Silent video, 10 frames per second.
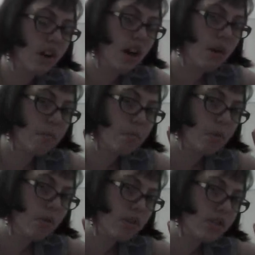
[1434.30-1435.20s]

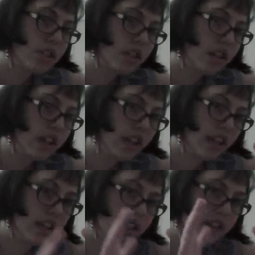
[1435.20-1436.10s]
put
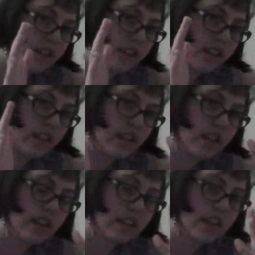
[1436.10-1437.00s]
in
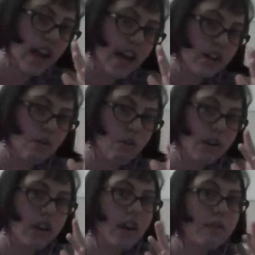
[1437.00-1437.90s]
the
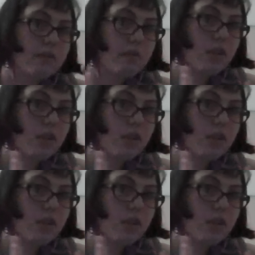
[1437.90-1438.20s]
category of